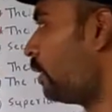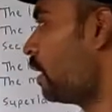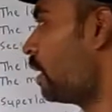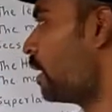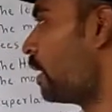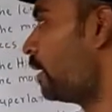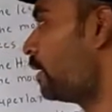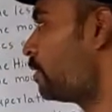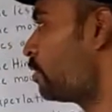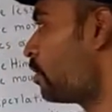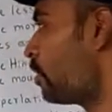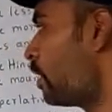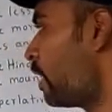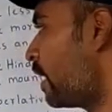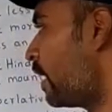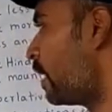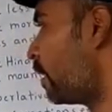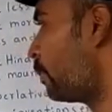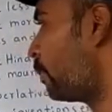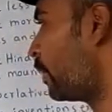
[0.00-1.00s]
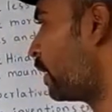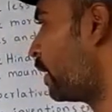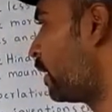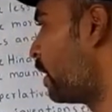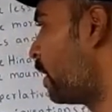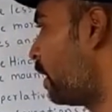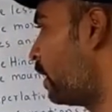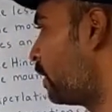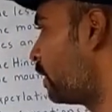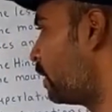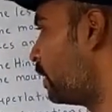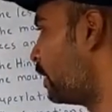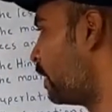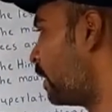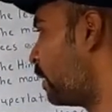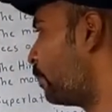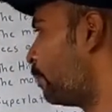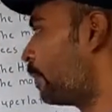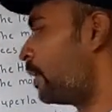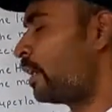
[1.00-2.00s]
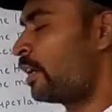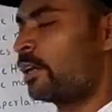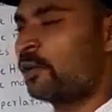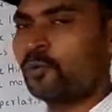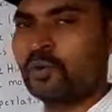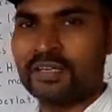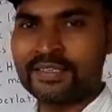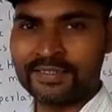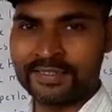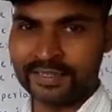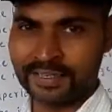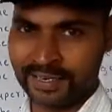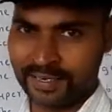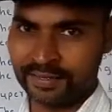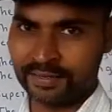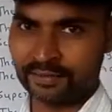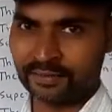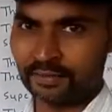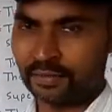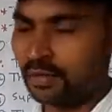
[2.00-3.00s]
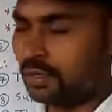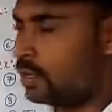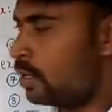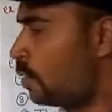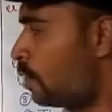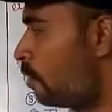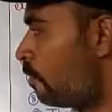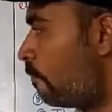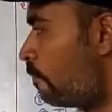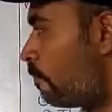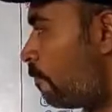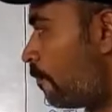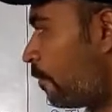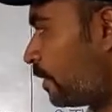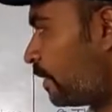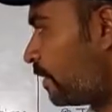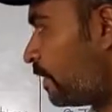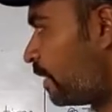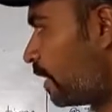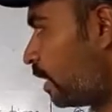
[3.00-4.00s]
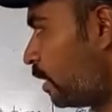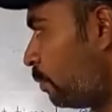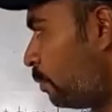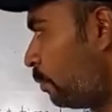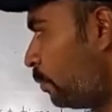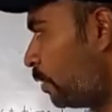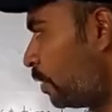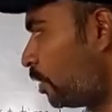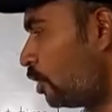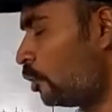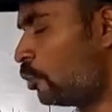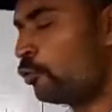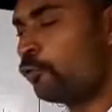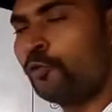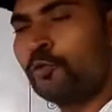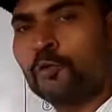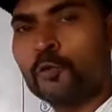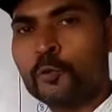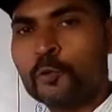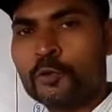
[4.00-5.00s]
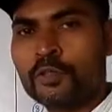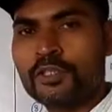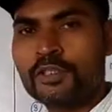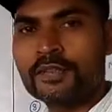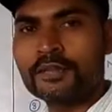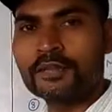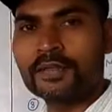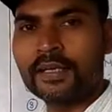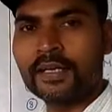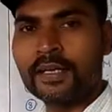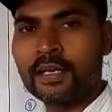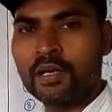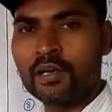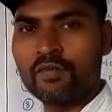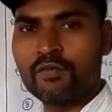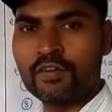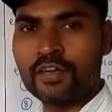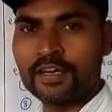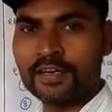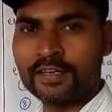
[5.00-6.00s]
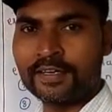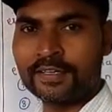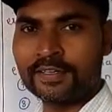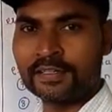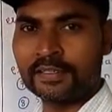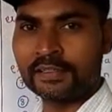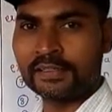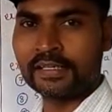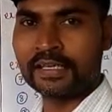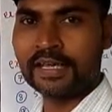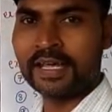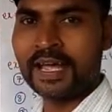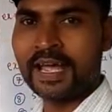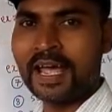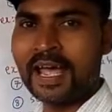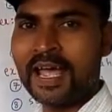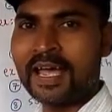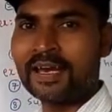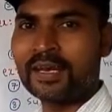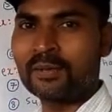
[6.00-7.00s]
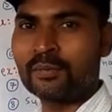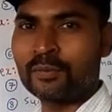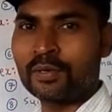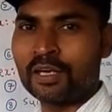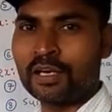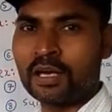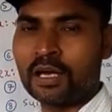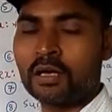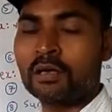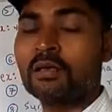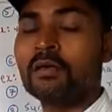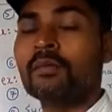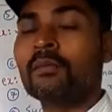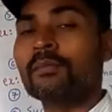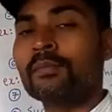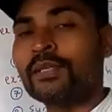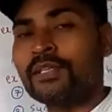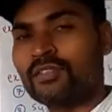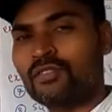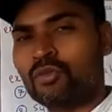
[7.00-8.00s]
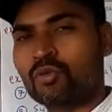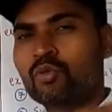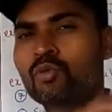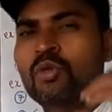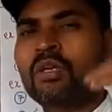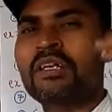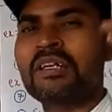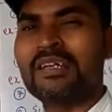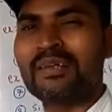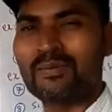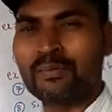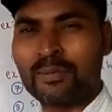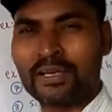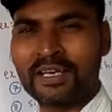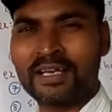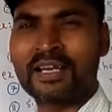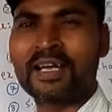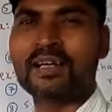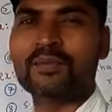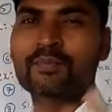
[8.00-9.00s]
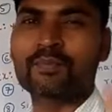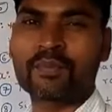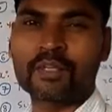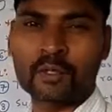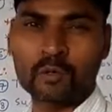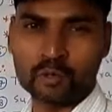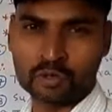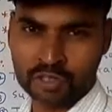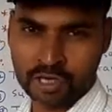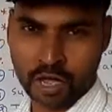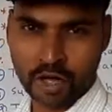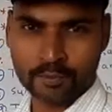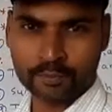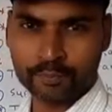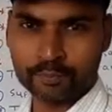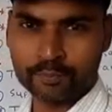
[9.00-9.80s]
I saw an umbrella, the umbrella was red. First time you use indefinite article an umbrella, means one umbrella you saw.